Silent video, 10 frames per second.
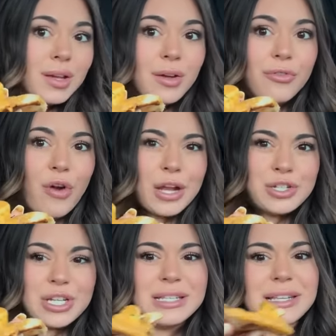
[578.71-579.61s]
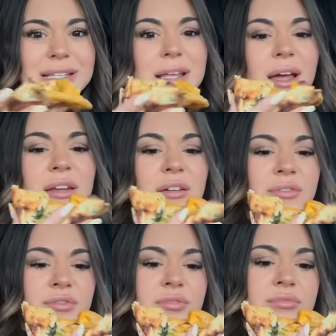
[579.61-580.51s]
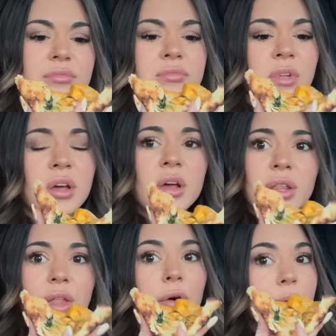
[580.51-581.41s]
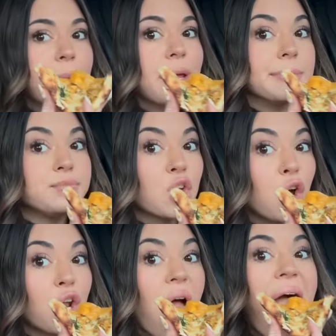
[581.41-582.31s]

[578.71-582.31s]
fried cheeses kind of, that would be good.